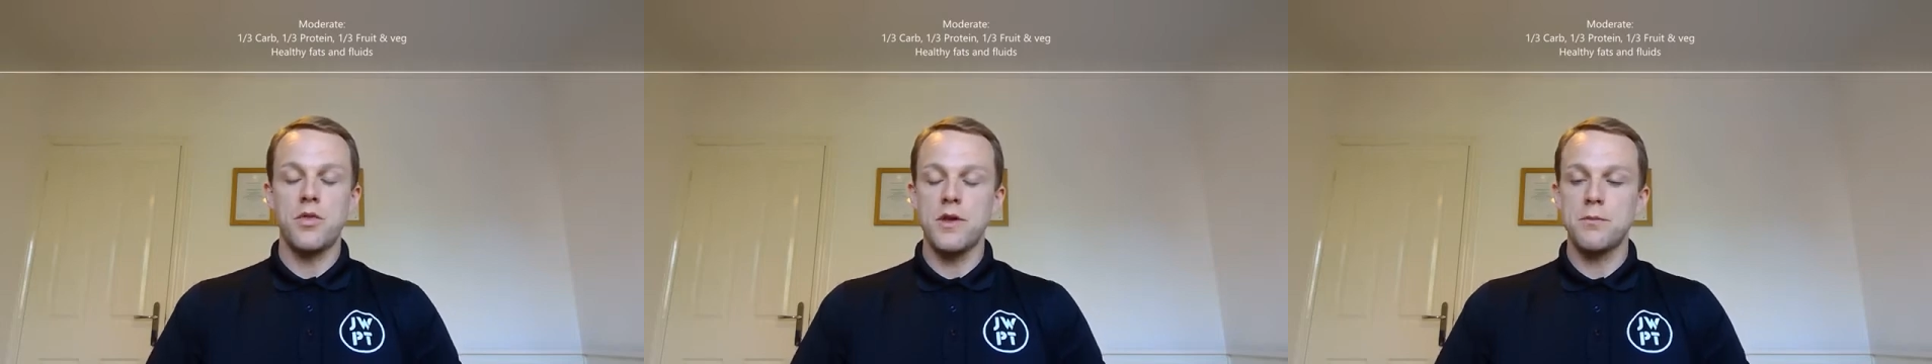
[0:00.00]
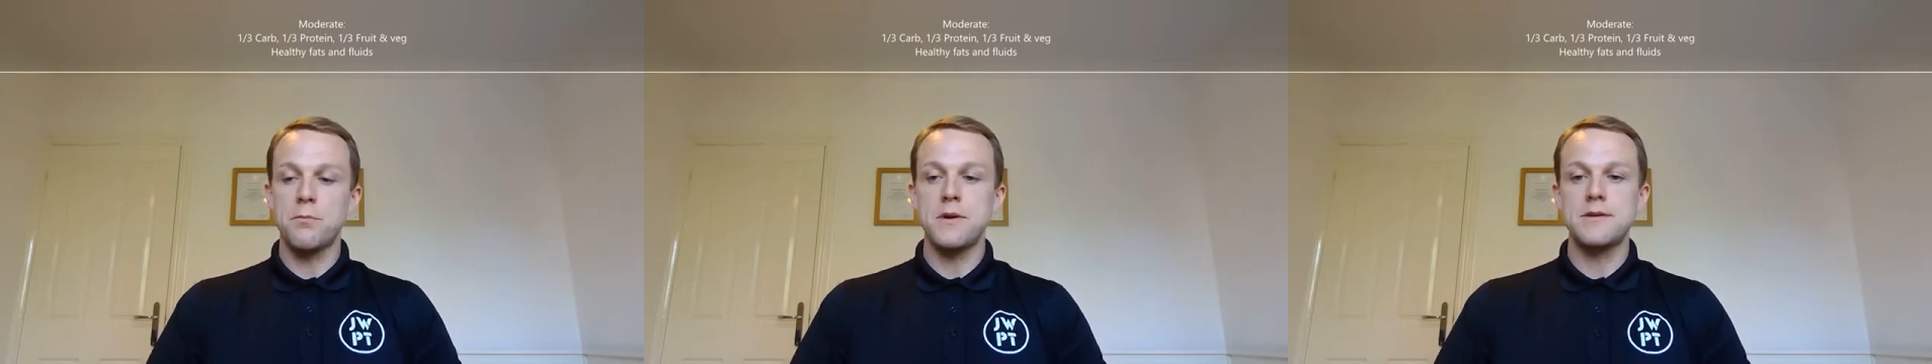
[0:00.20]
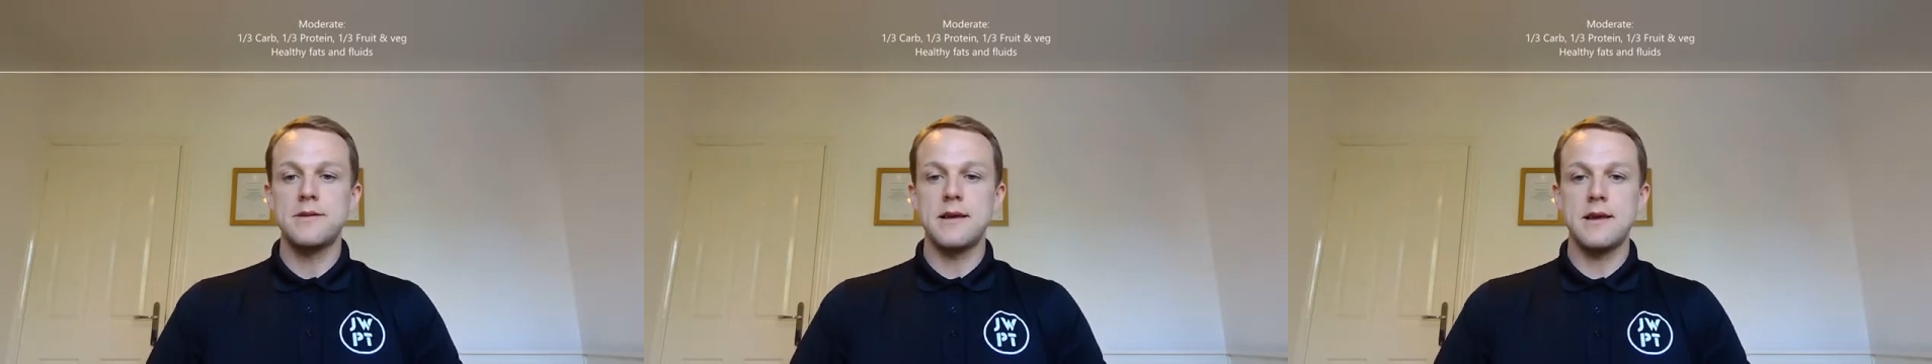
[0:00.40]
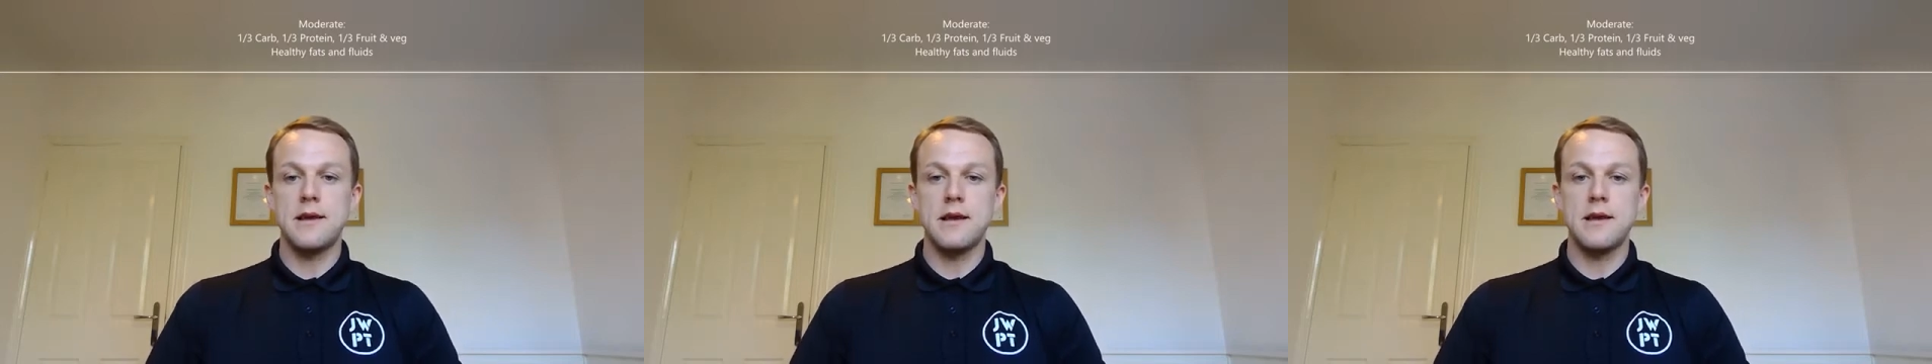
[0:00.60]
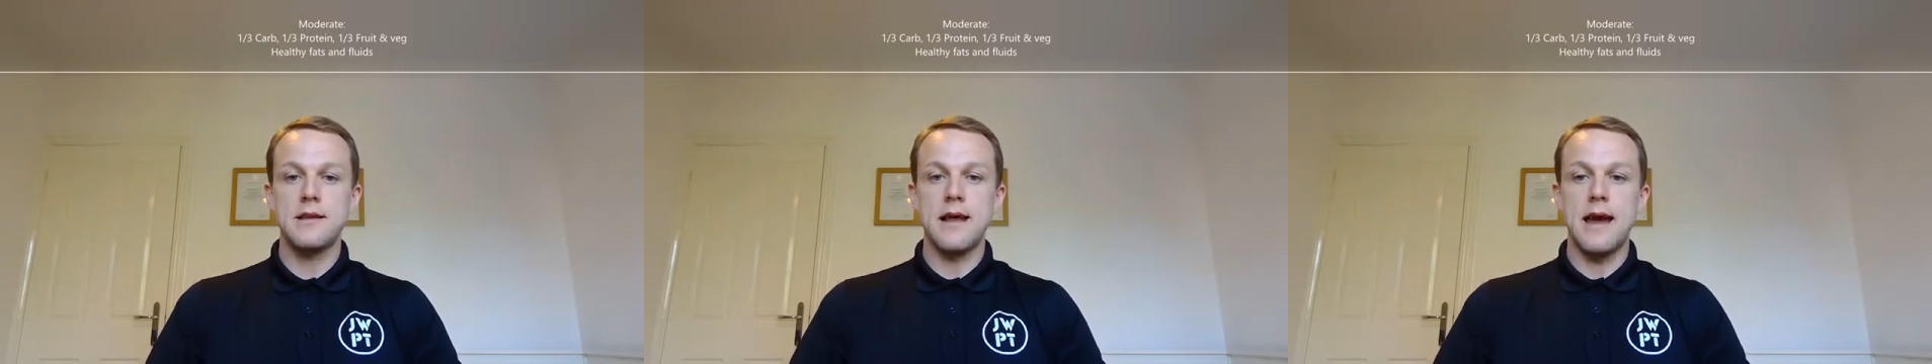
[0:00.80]
this
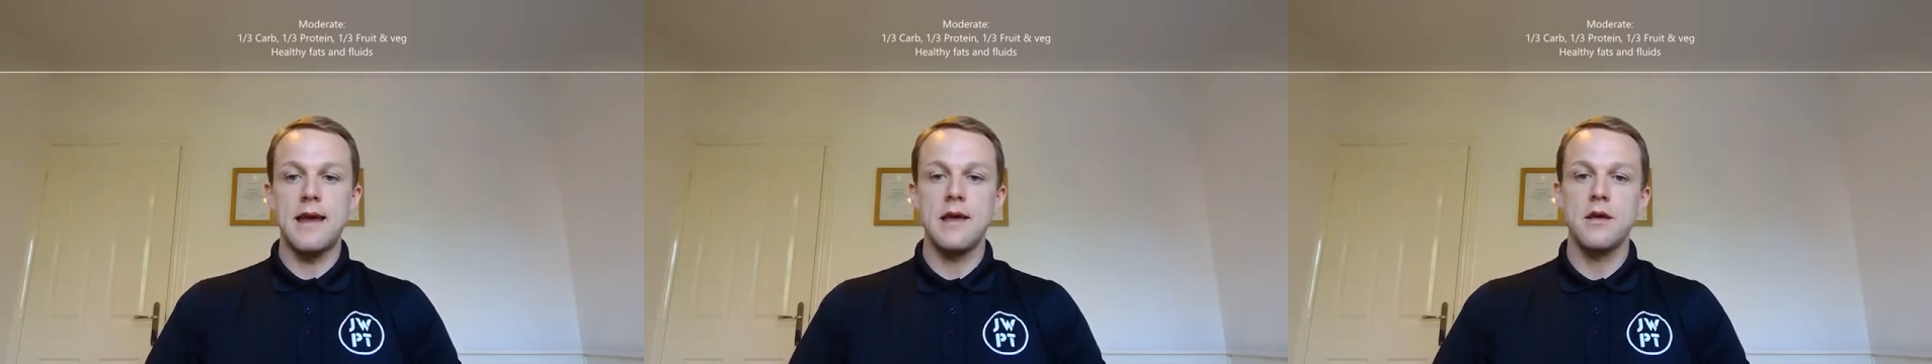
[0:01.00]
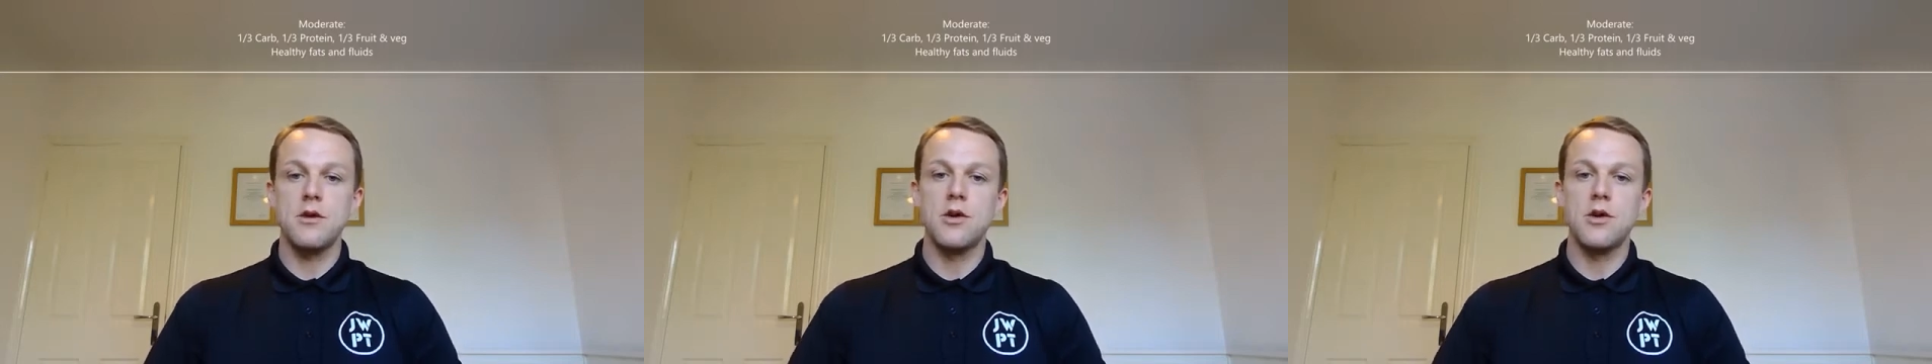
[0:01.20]
particular day,